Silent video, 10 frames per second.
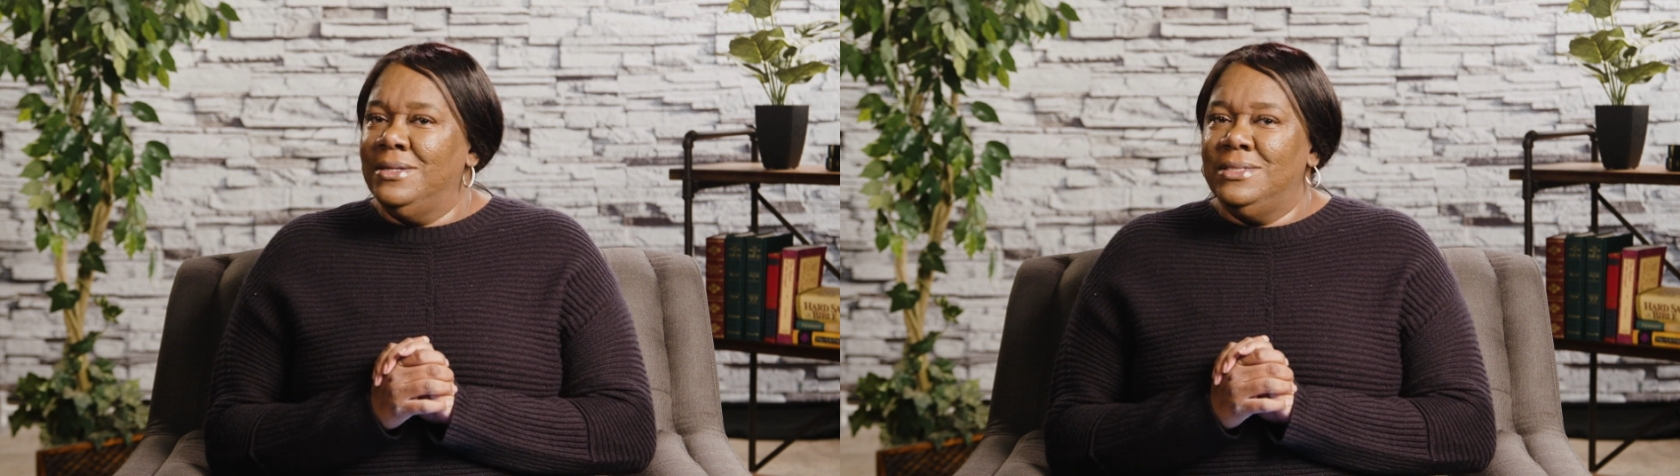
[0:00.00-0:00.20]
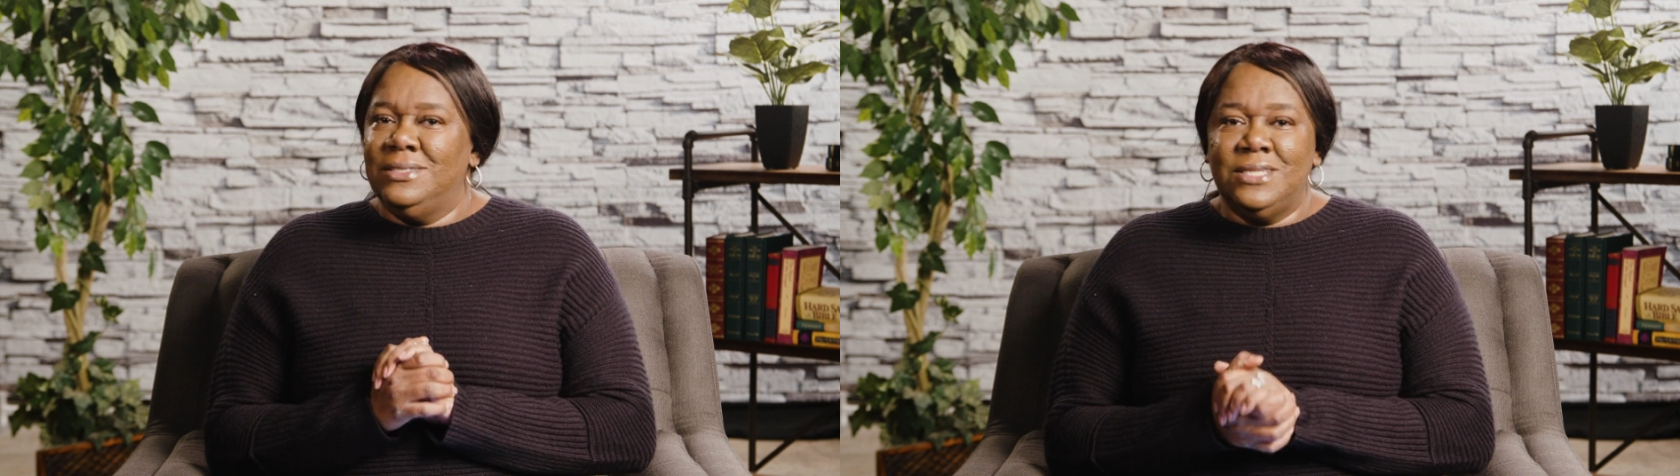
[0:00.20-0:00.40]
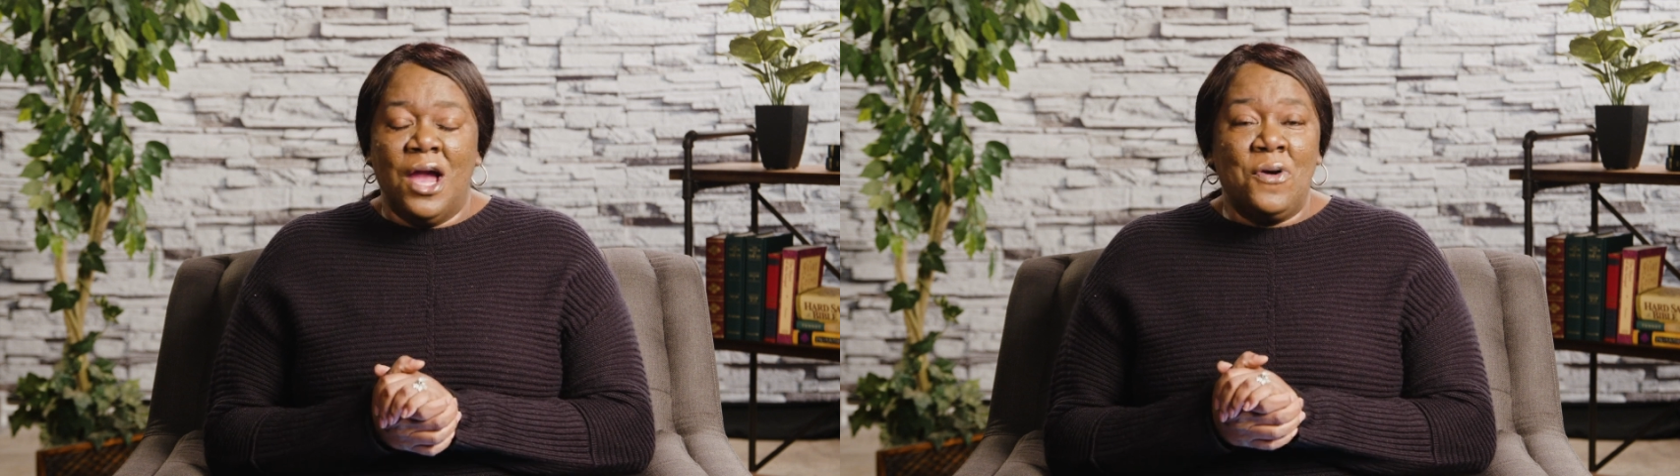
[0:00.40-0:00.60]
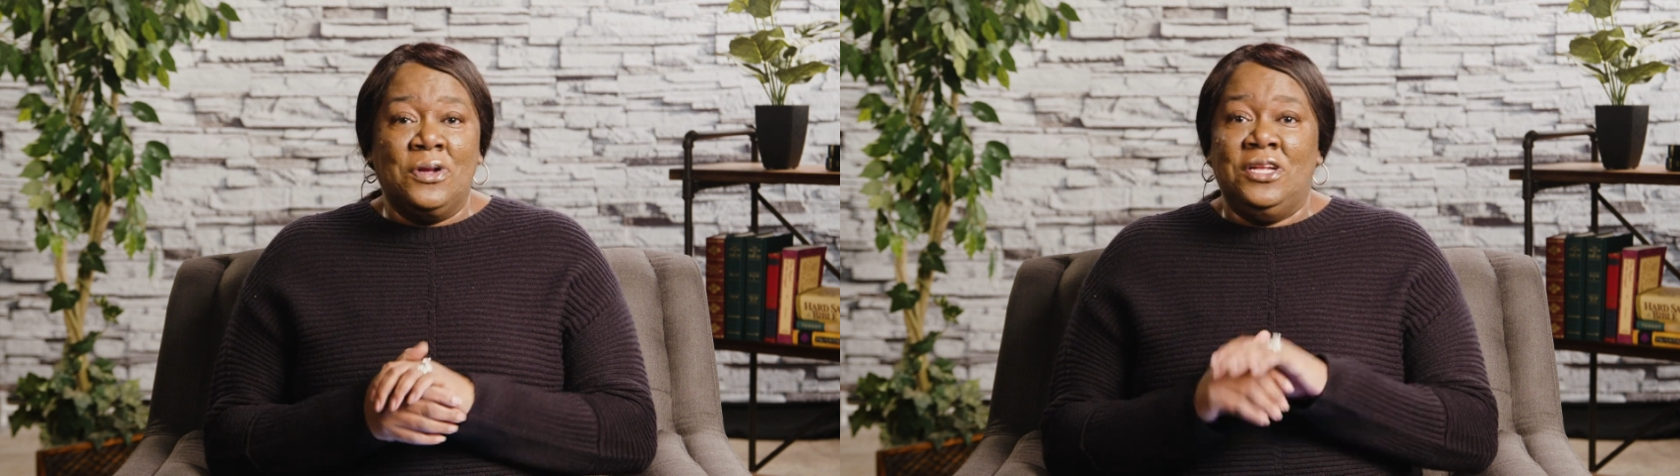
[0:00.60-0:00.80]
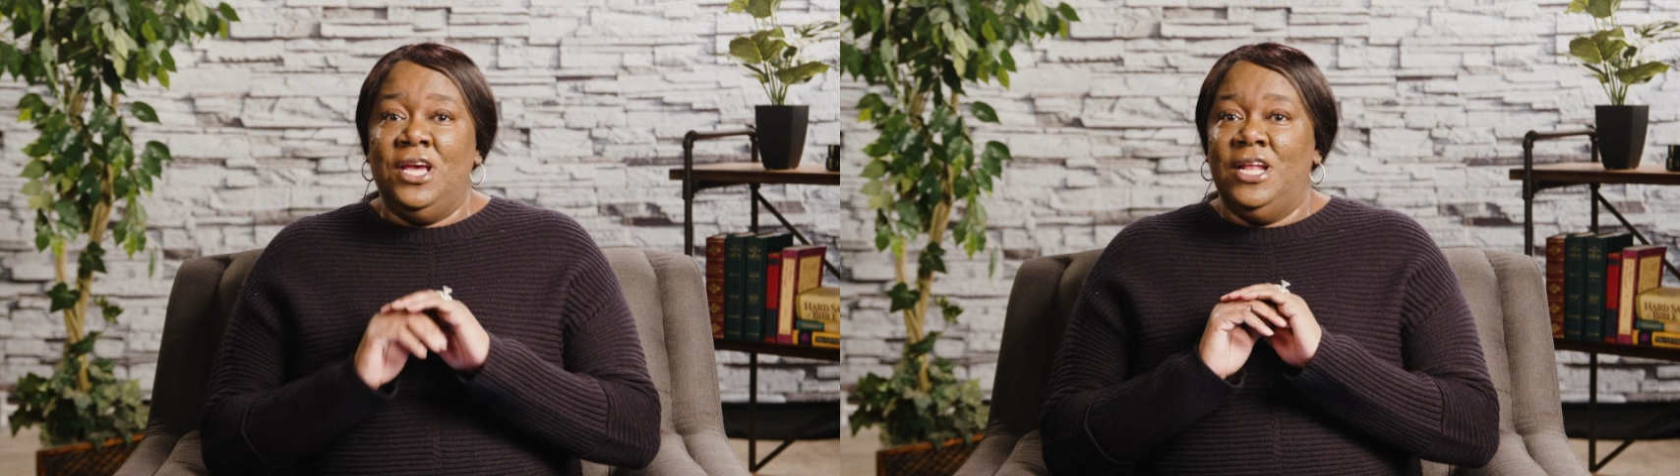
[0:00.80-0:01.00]
and
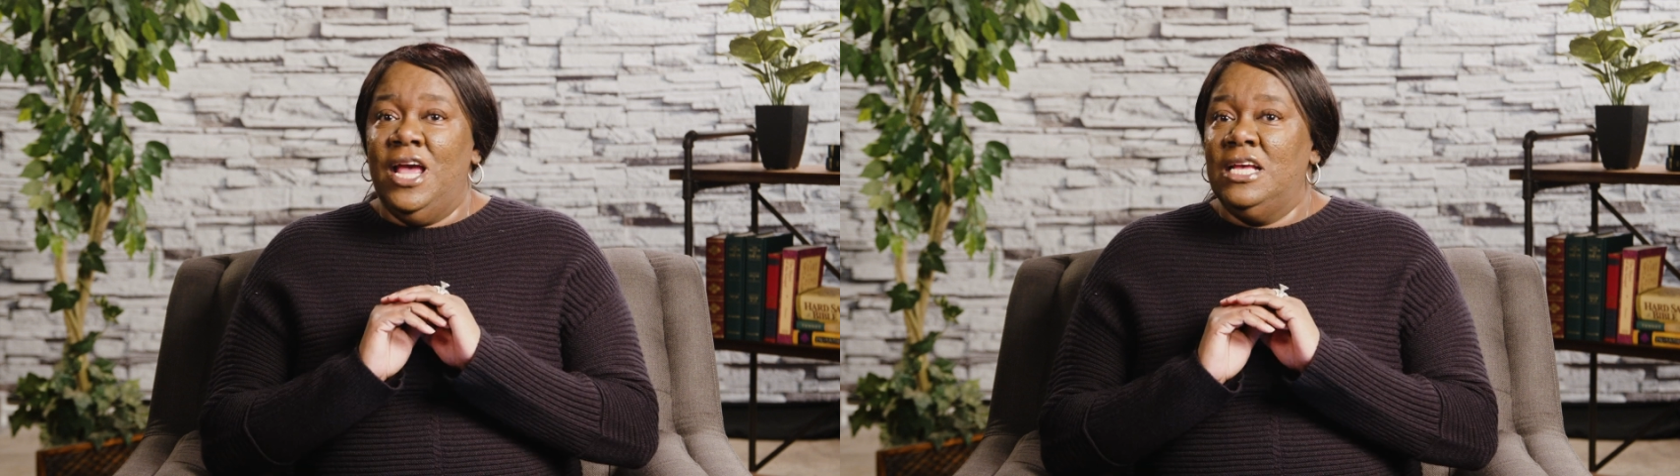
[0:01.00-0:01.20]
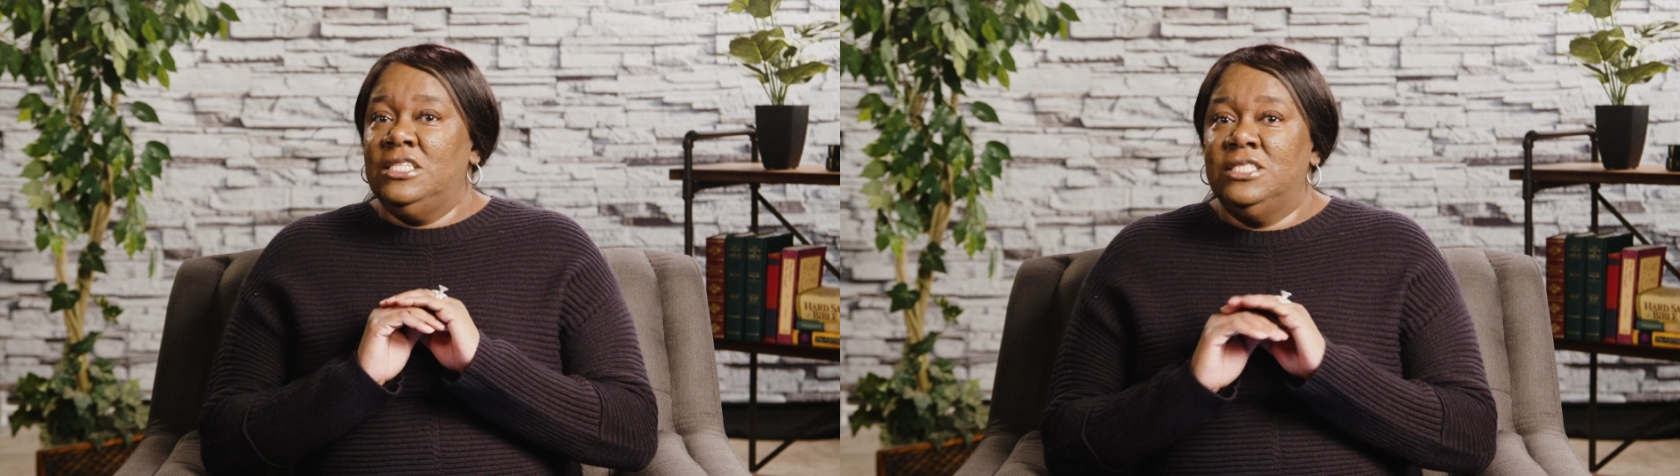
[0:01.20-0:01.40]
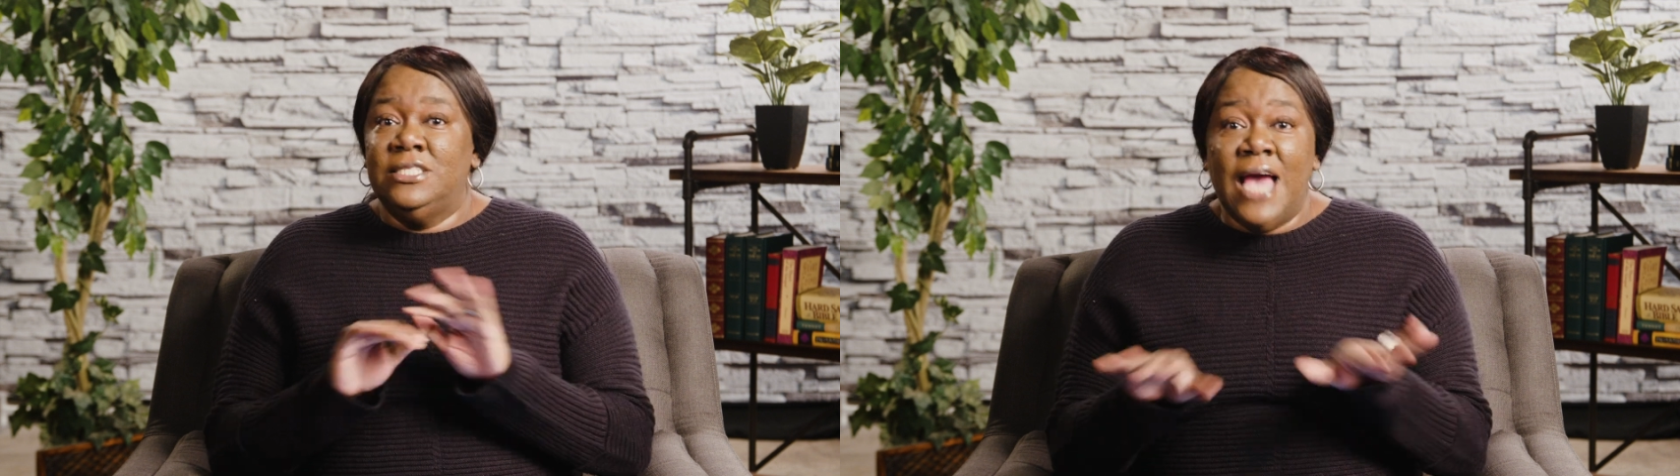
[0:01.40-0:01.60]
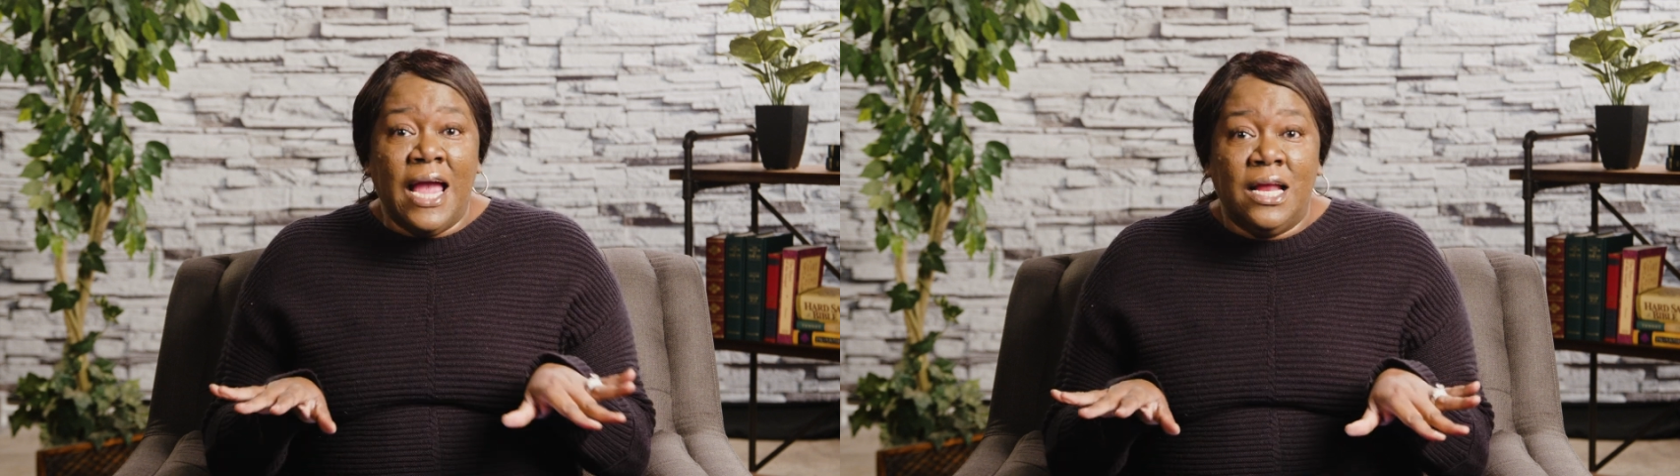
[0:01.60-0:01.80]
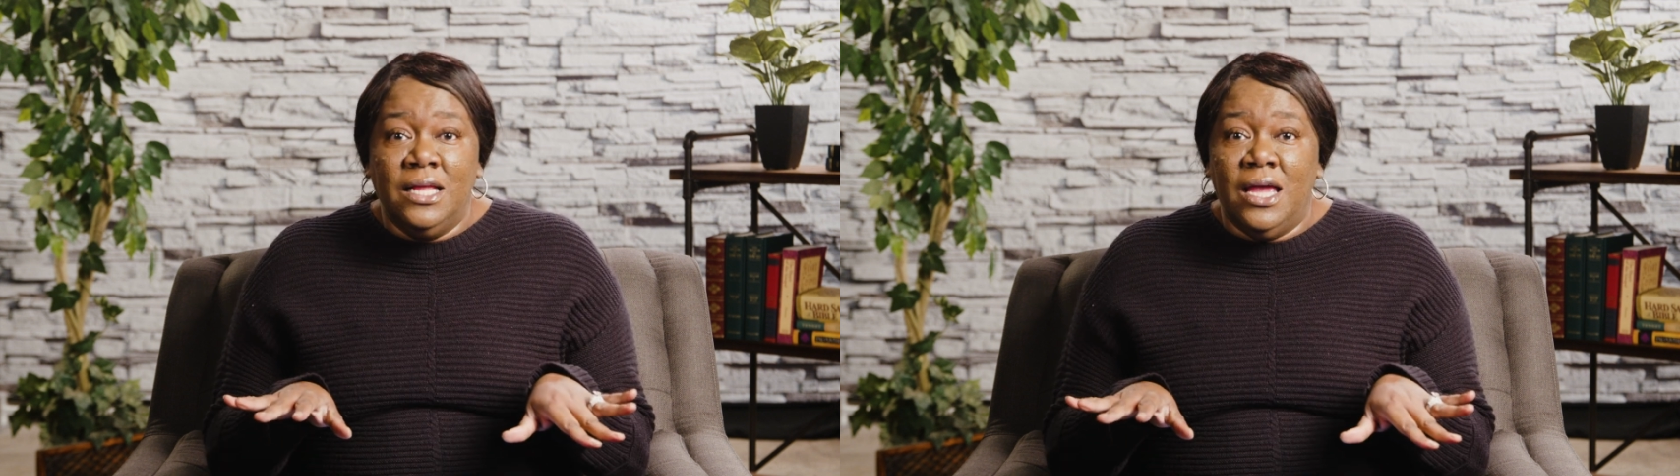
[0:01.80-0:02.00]
Sarah did
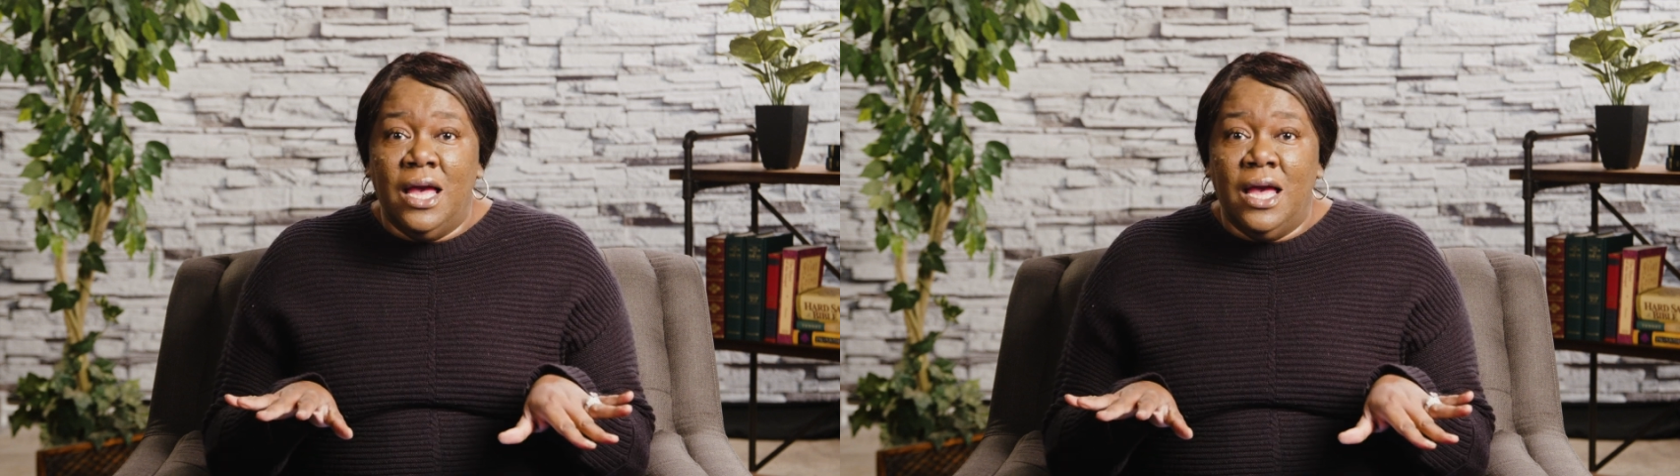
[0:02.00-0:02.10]
exactly